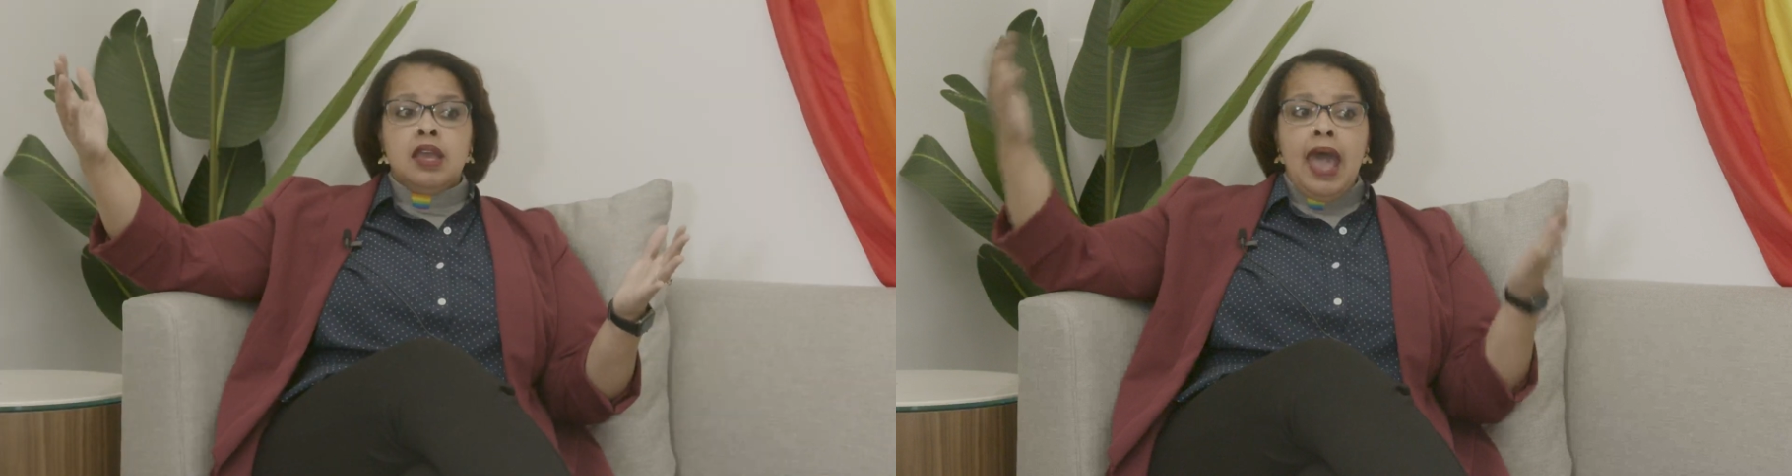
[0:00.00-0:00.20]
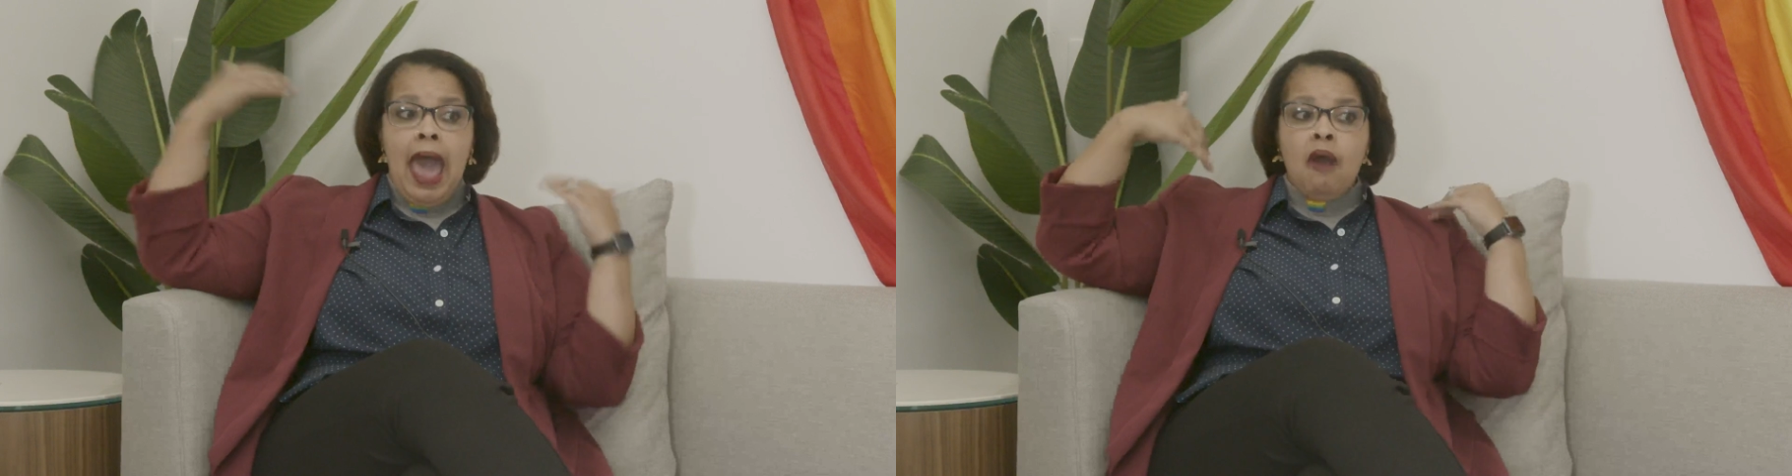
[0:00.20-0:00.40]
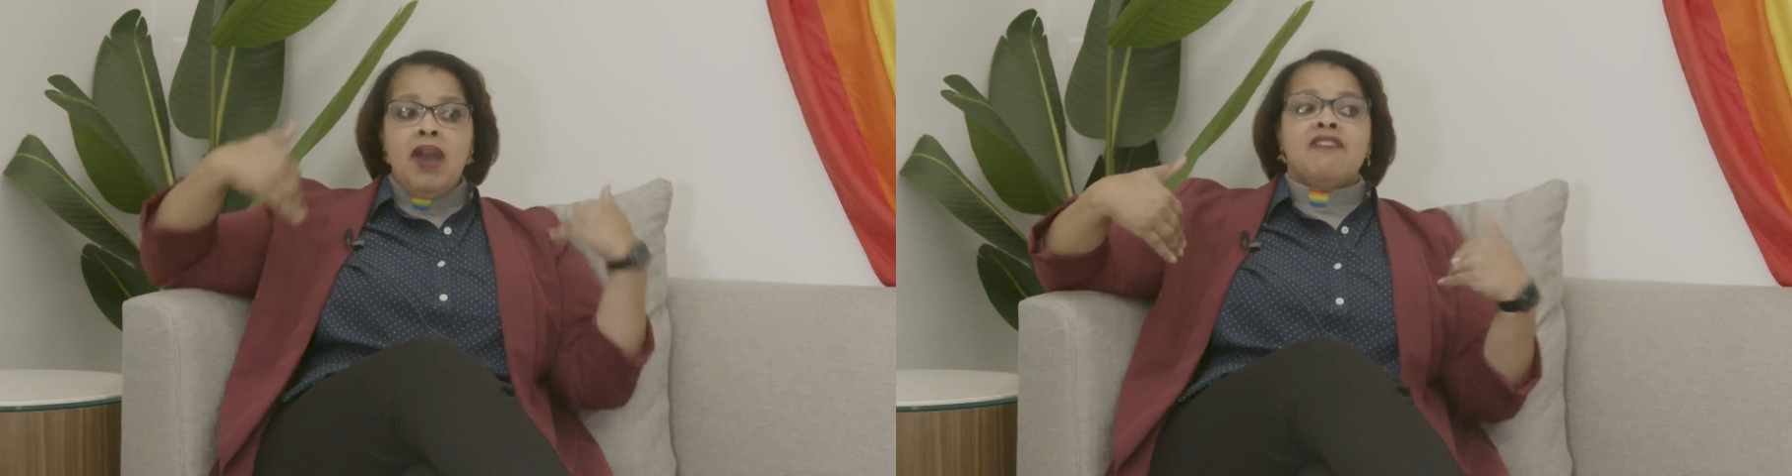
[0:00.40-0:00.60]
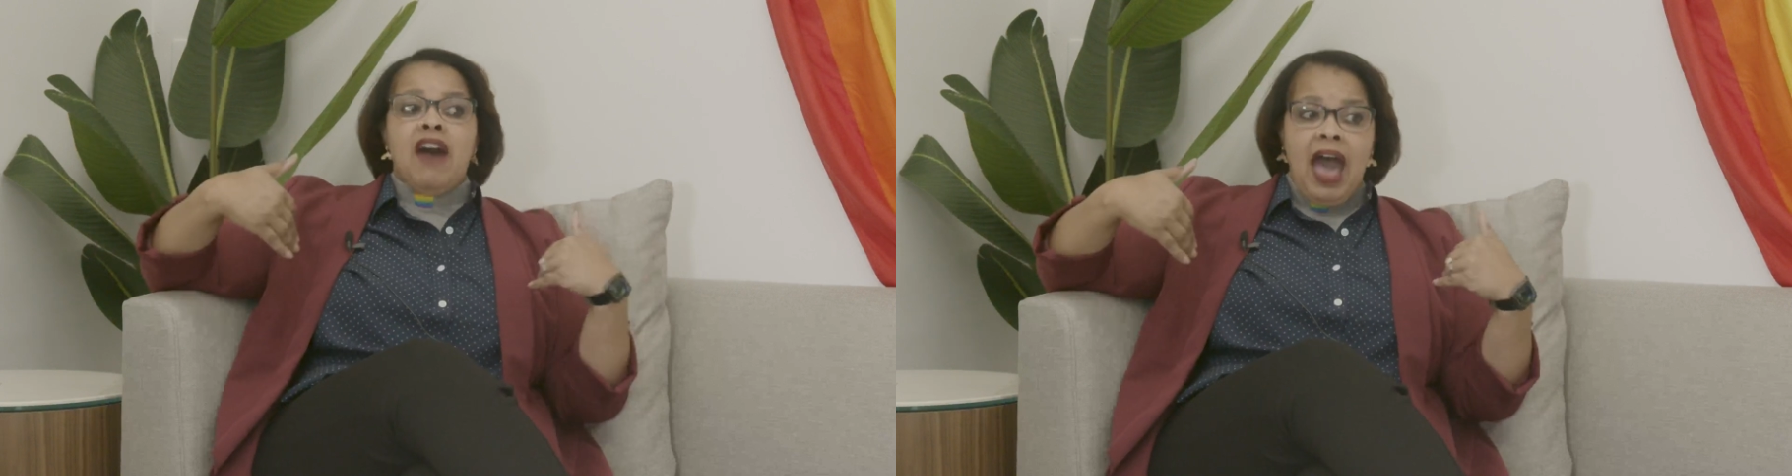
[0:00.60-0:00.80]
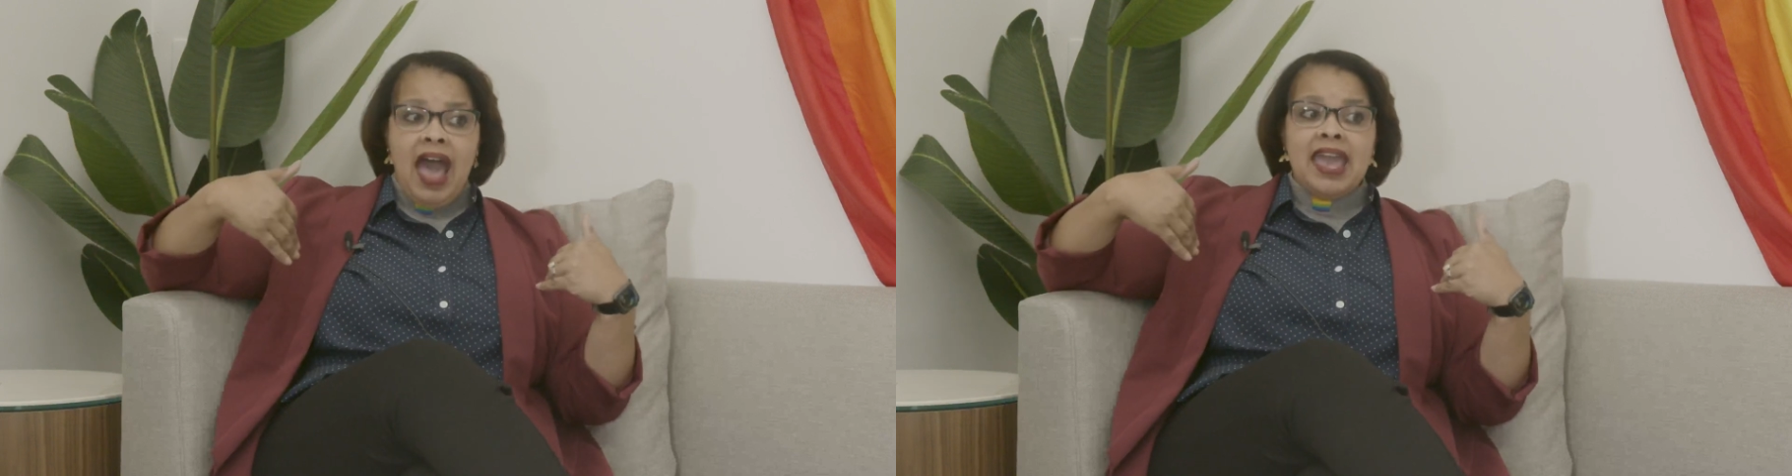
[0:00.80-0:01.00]
how have
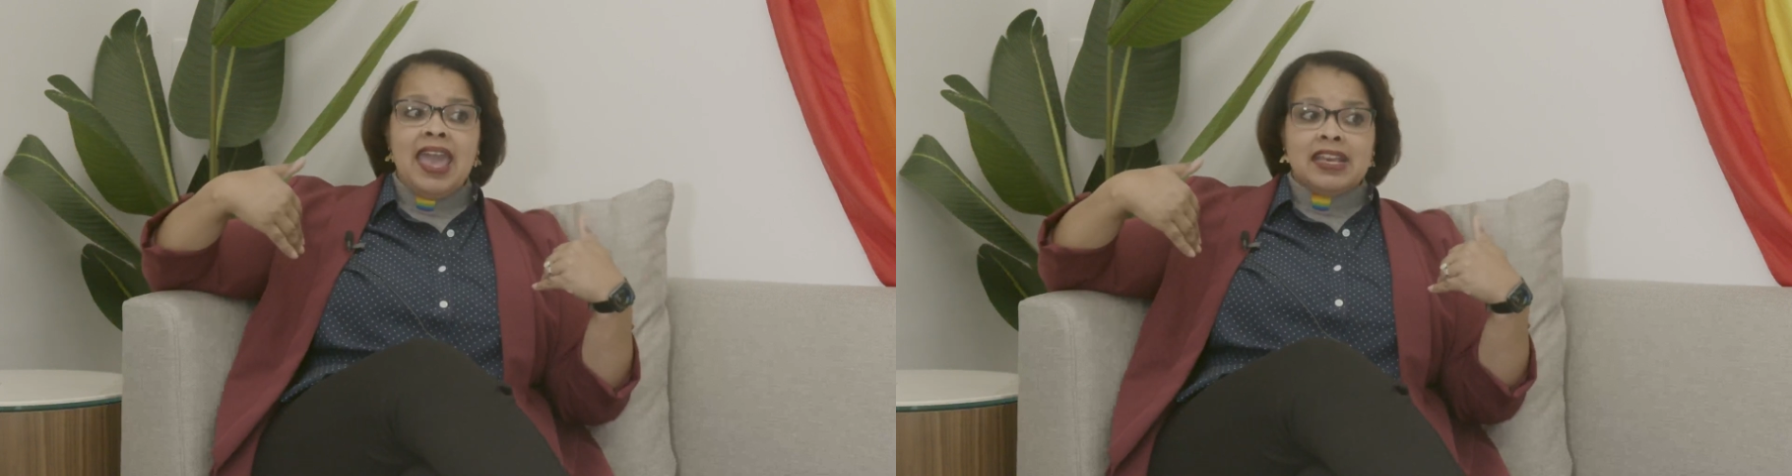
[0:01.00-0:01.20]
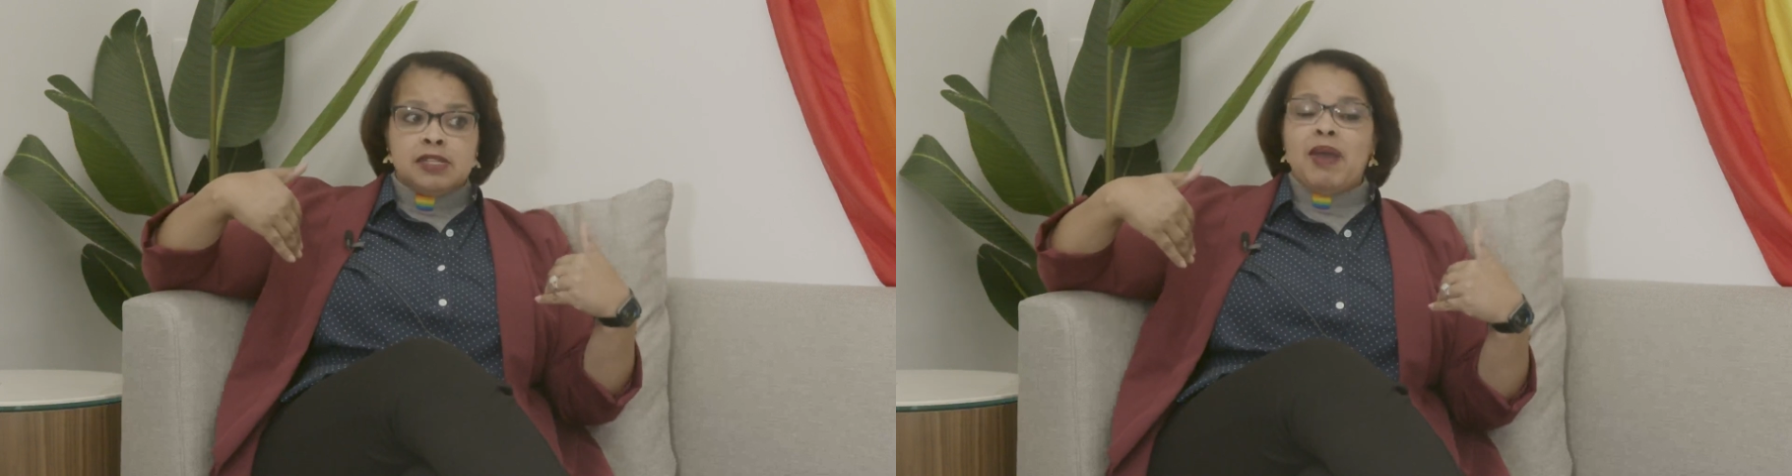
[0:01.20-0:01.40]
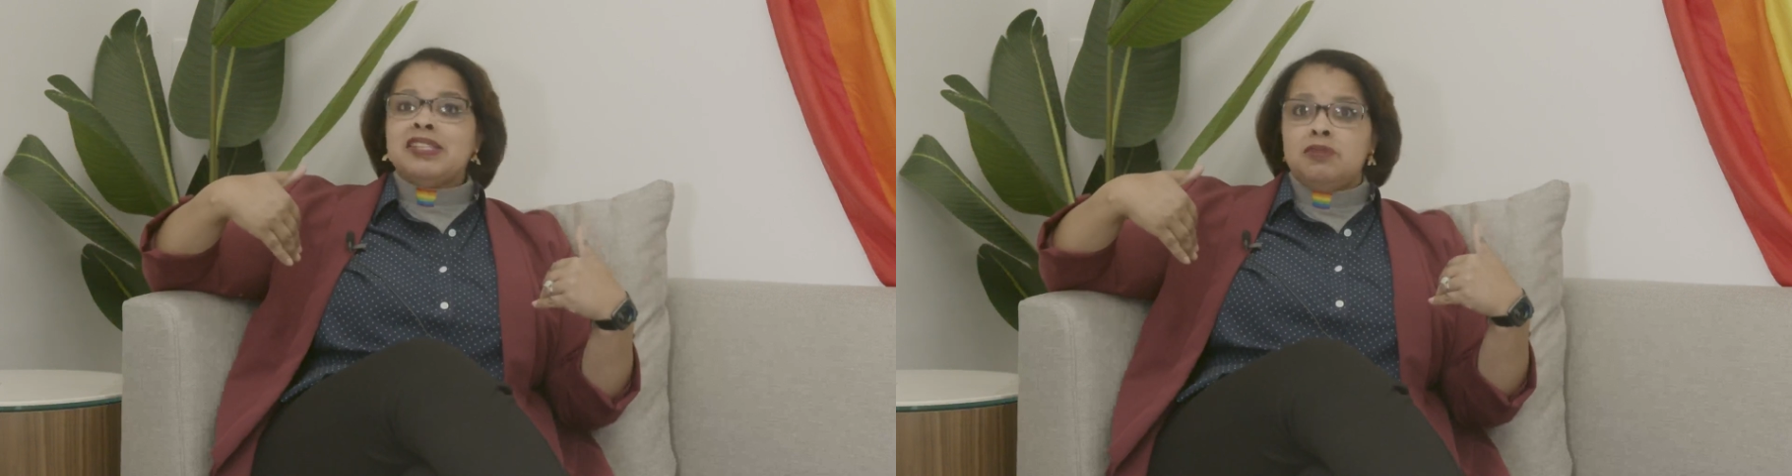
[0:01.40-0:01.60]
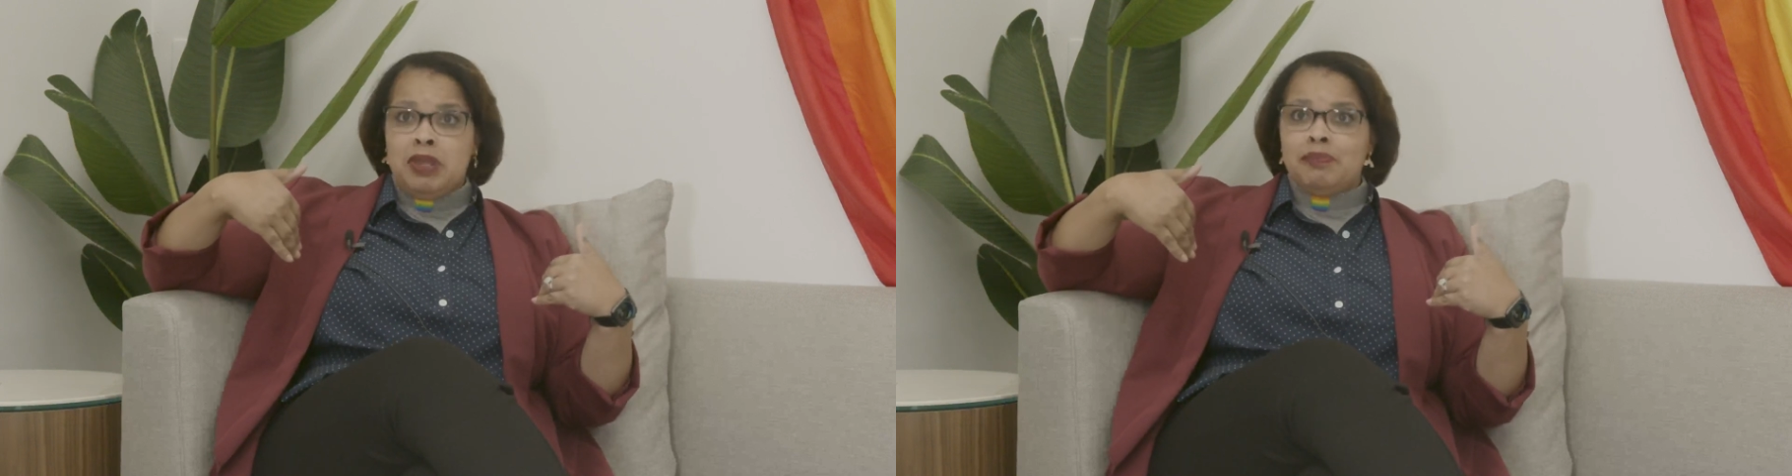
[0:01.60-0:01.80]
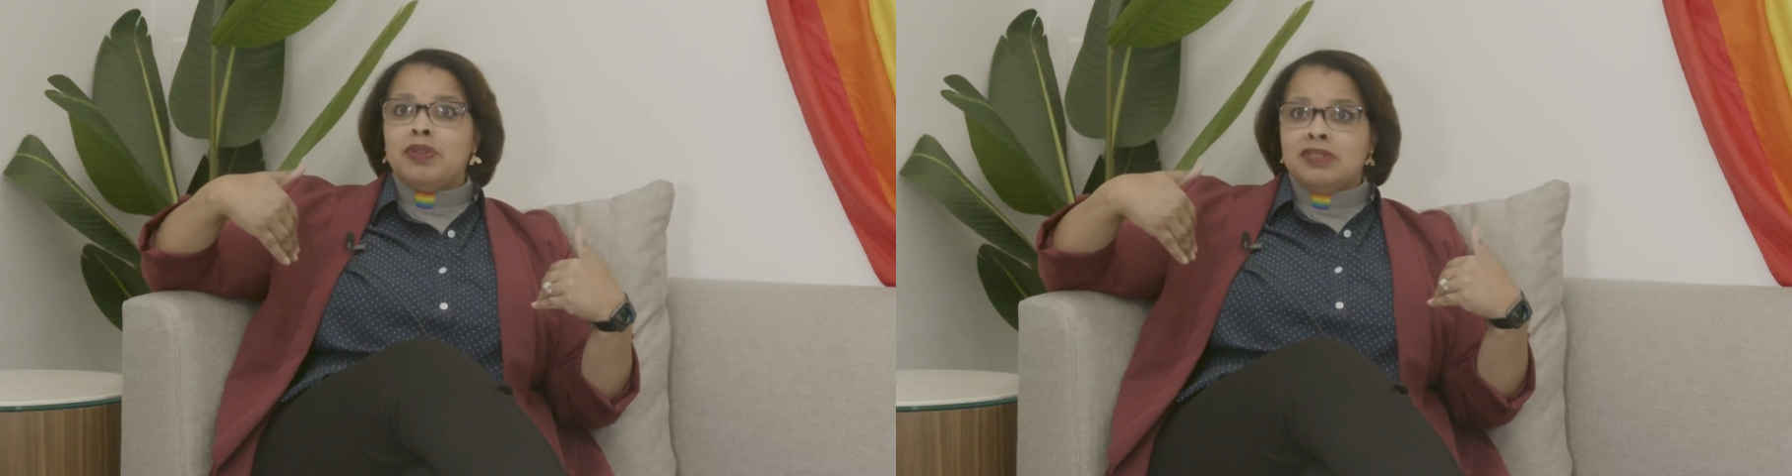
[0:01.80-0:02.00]
I expected
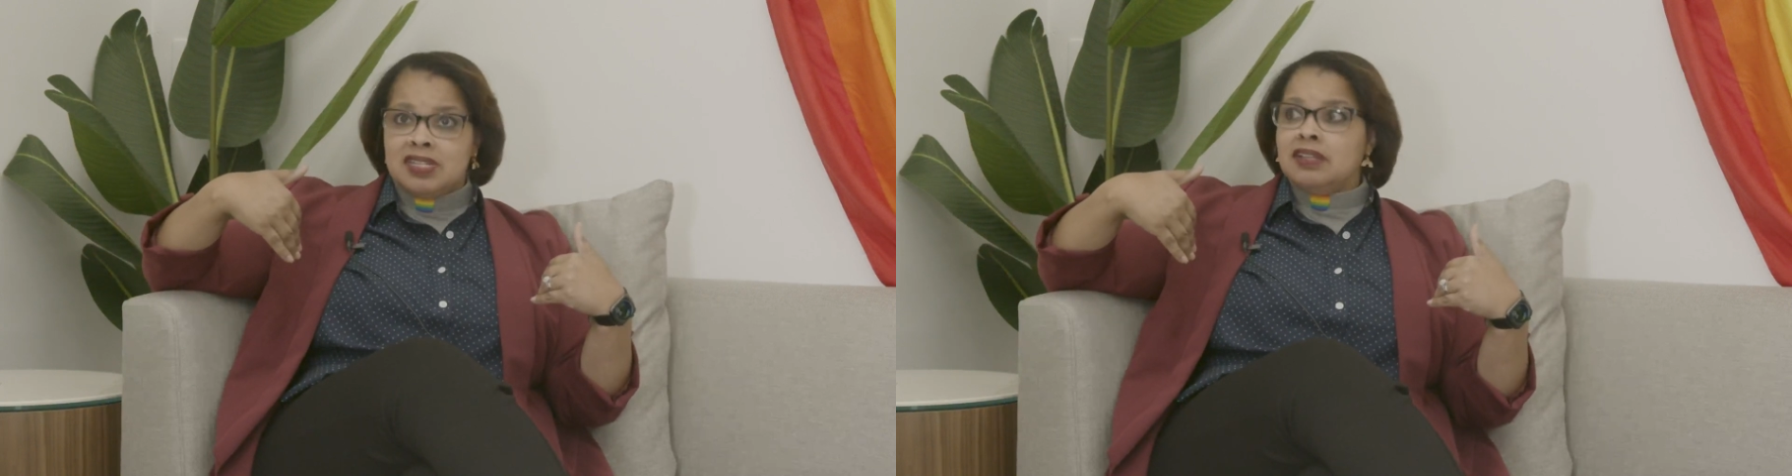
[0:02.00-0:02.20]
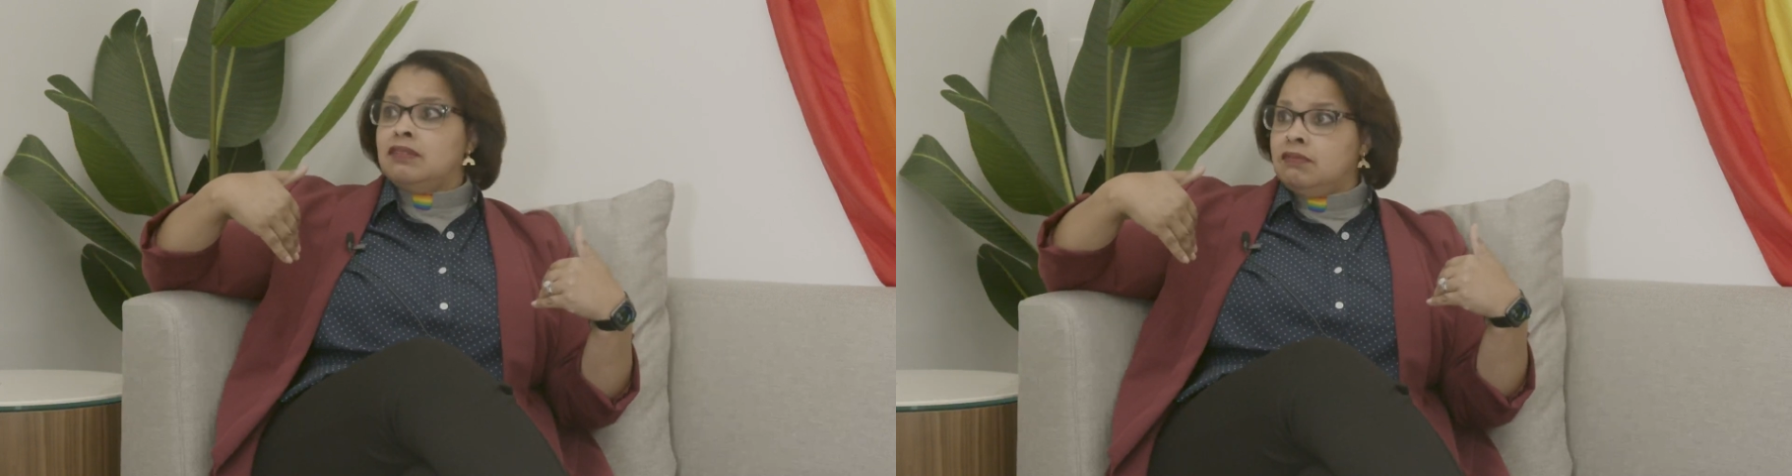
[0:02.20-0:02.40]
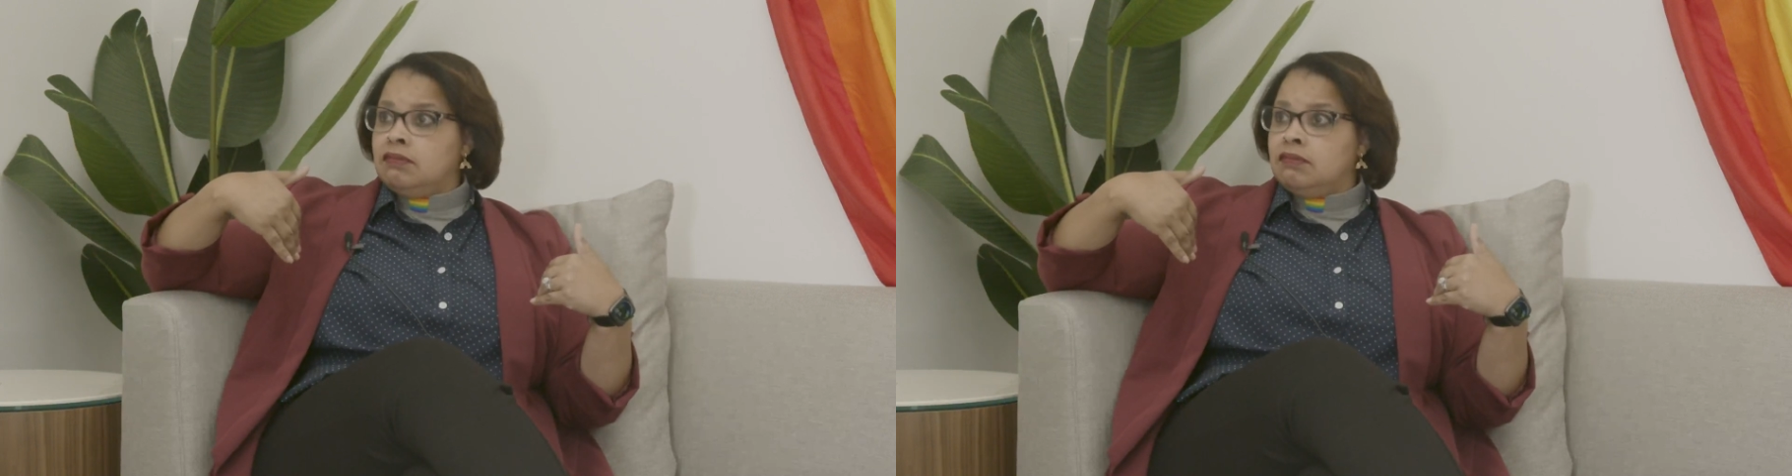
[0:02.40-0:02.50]
people to